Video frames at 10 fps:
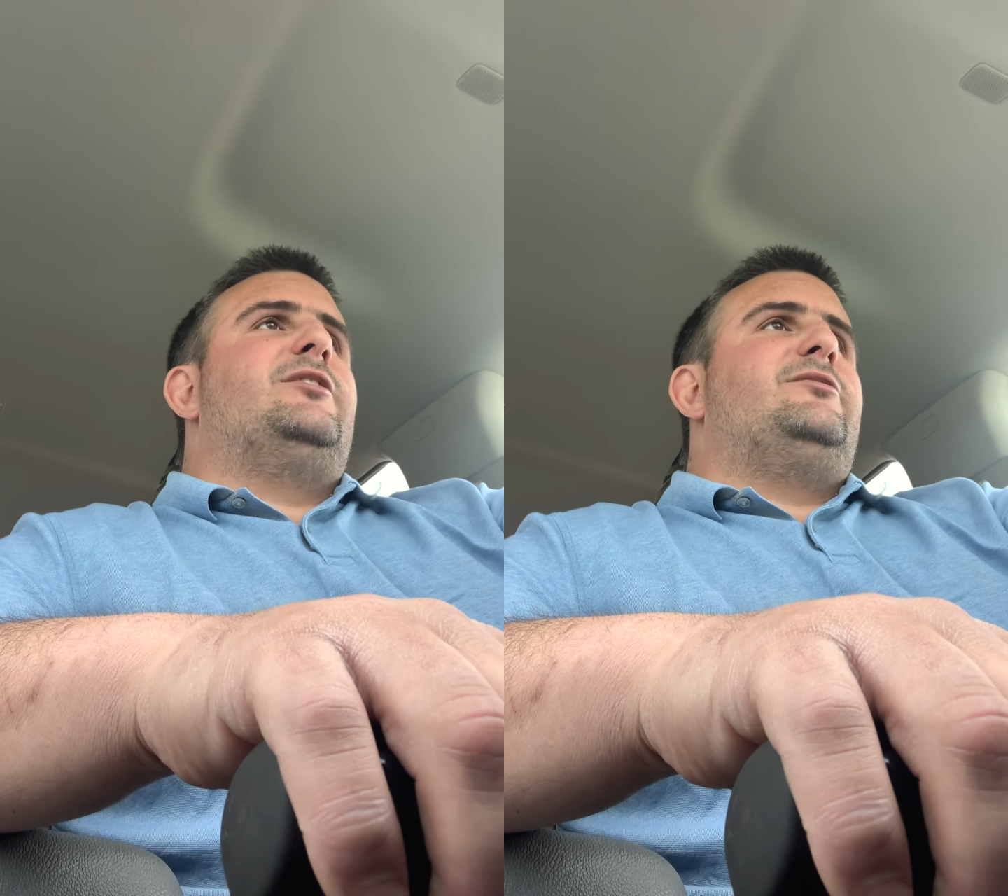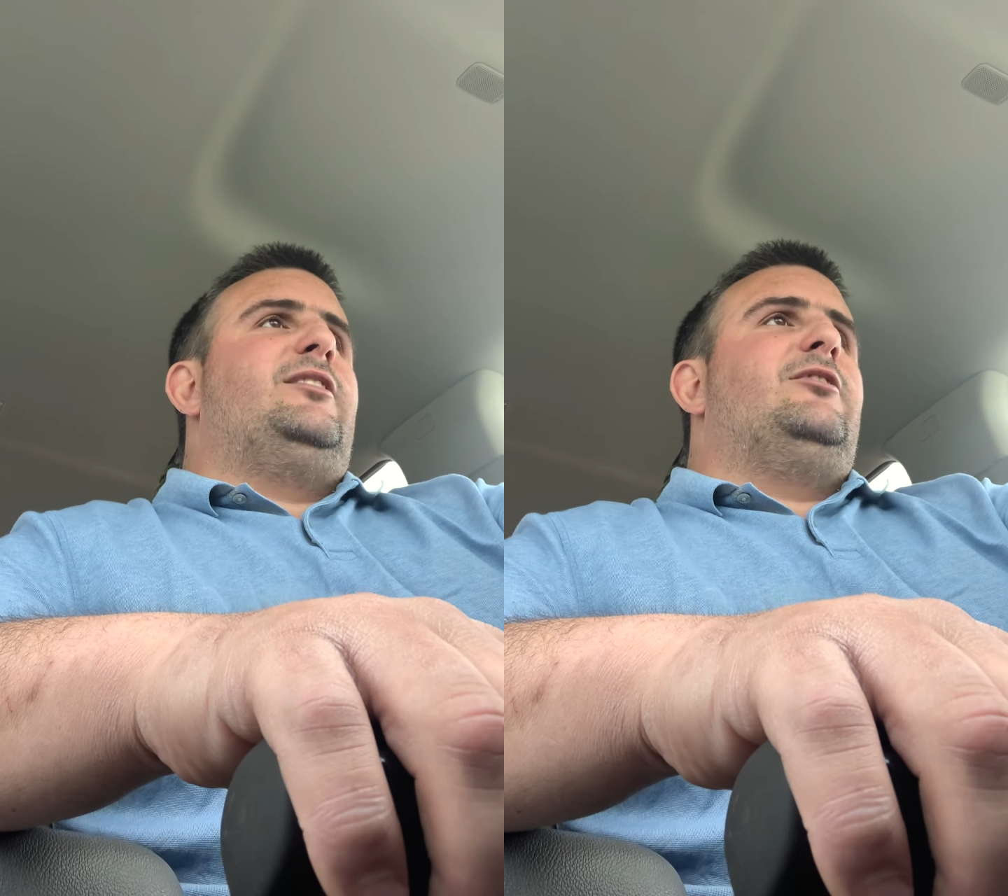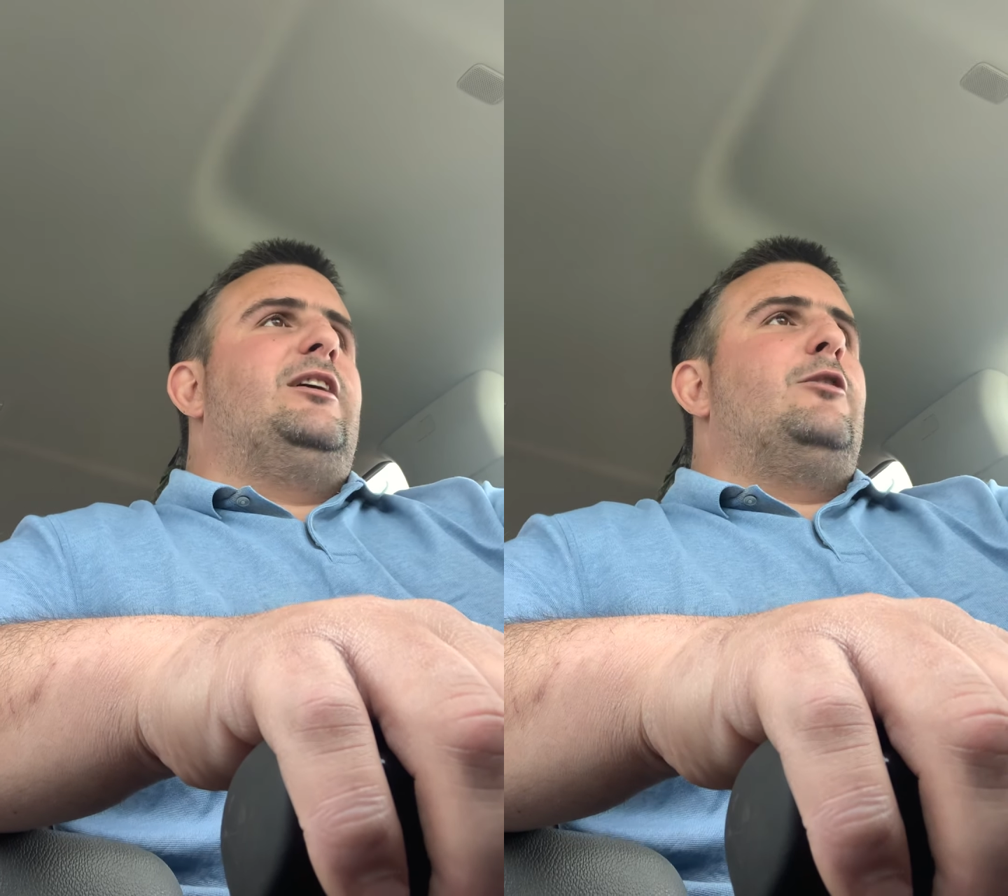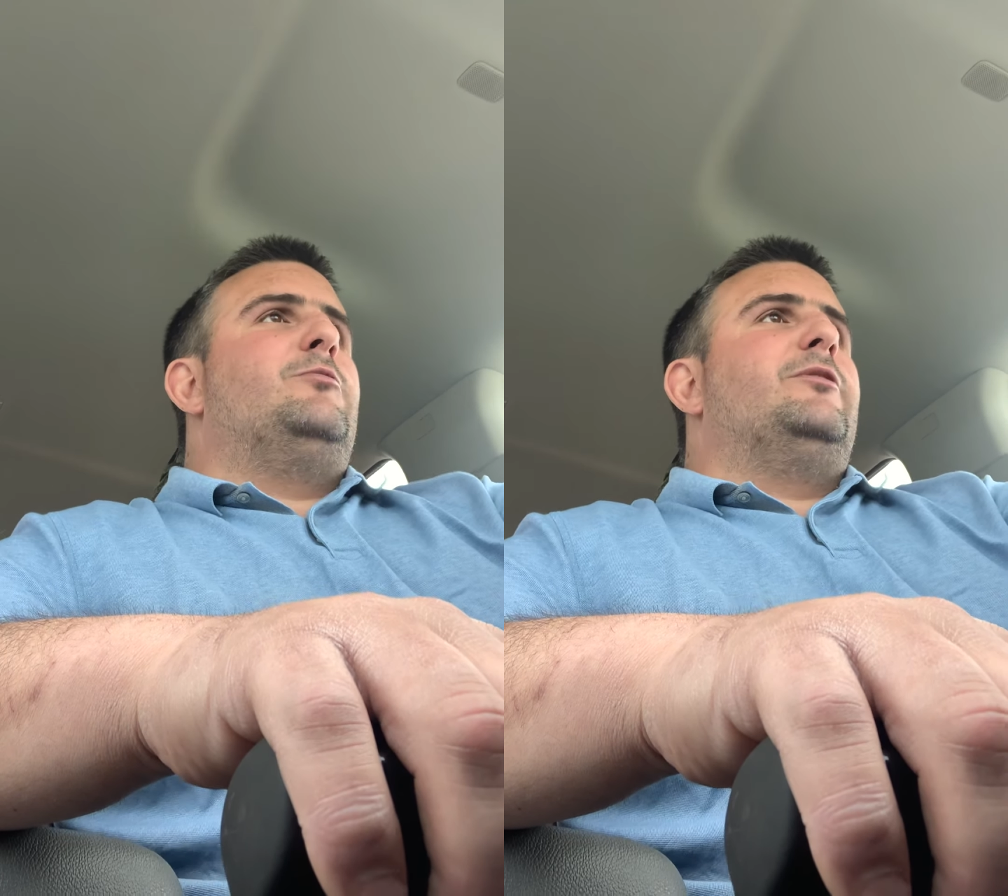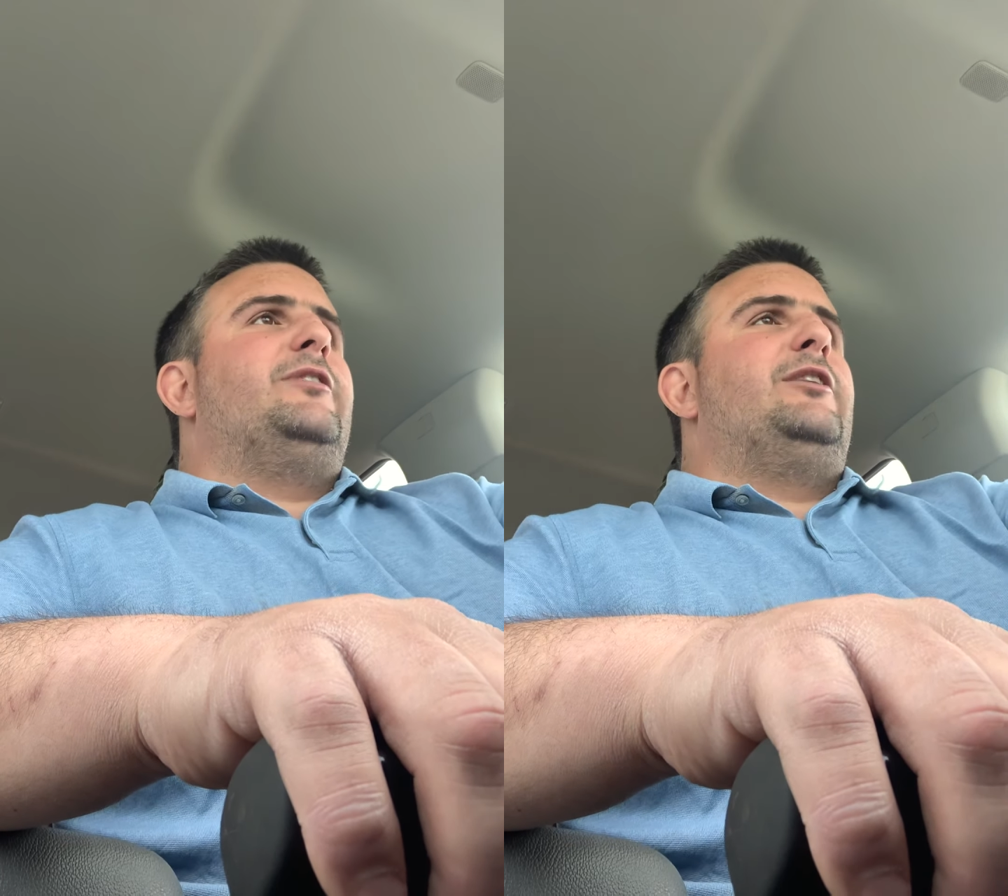deal out
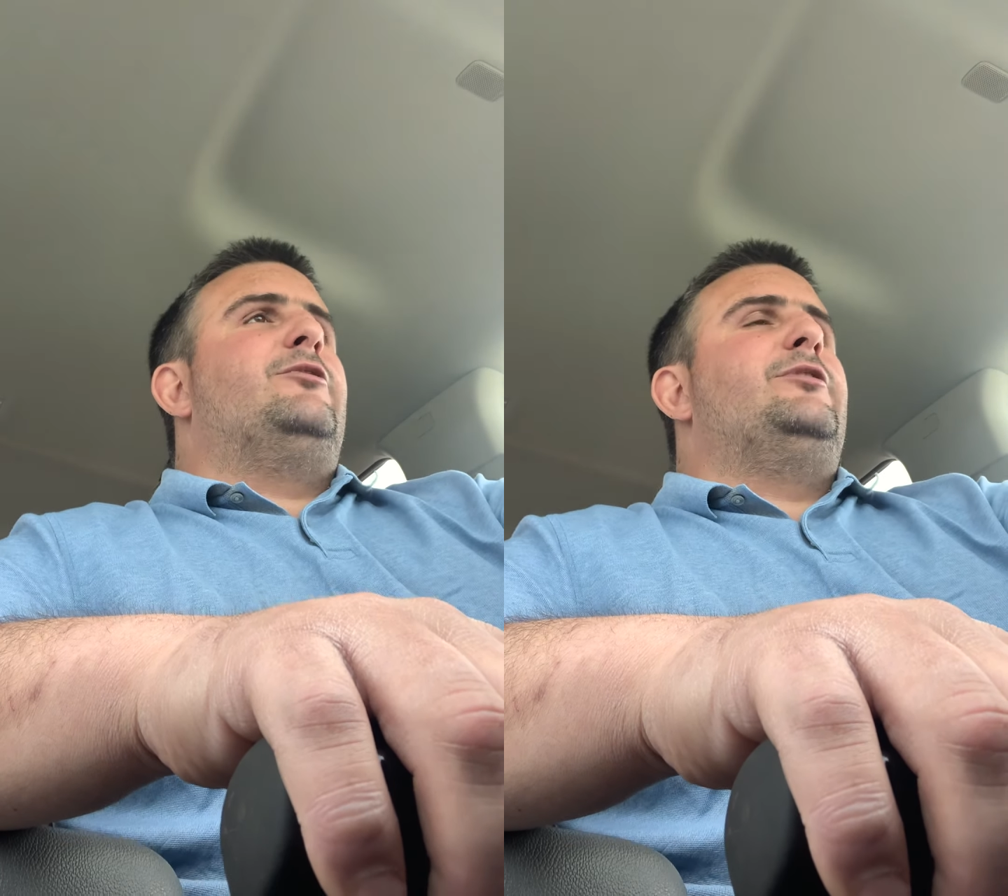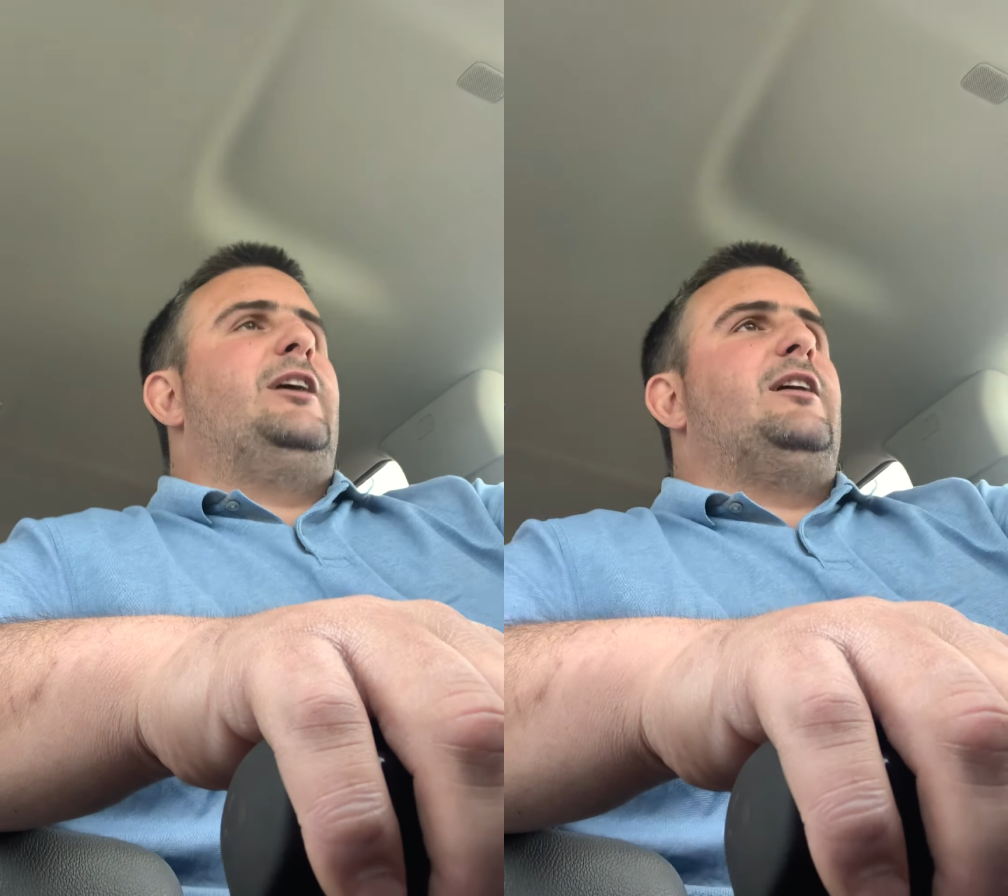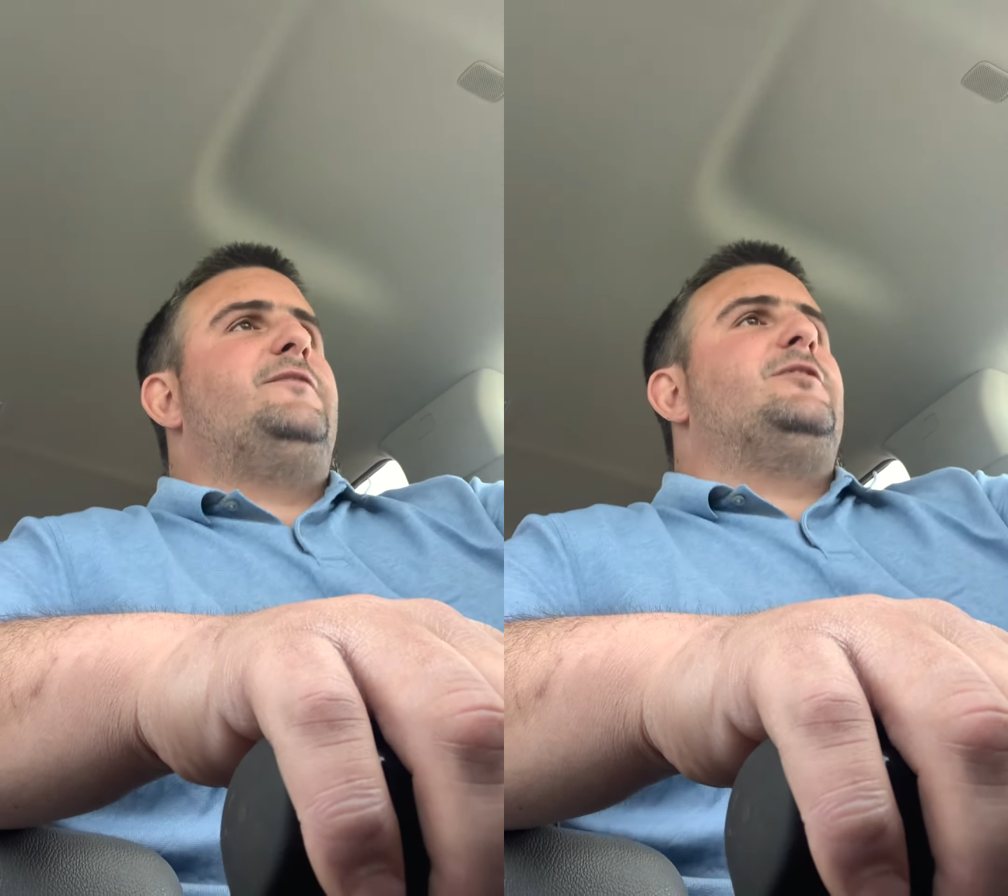where they don't have